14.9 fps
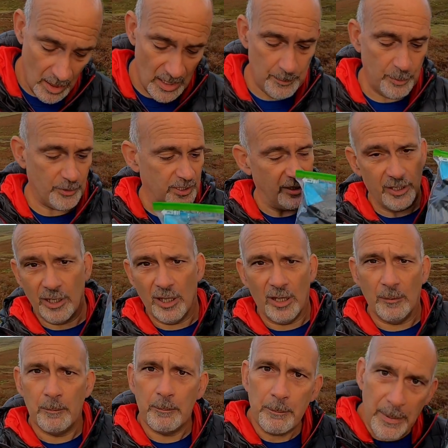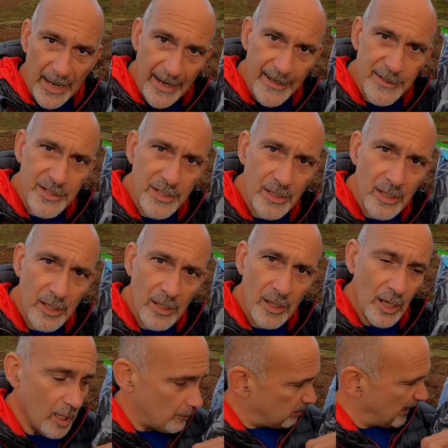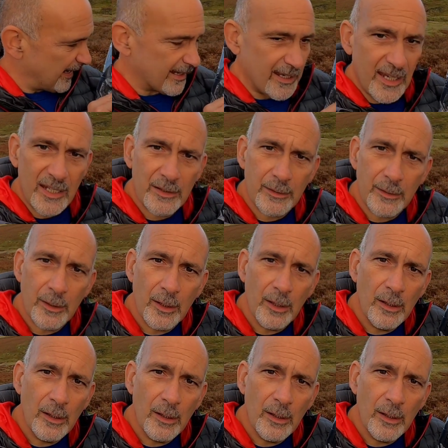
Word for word: I put in her bed, her blanket,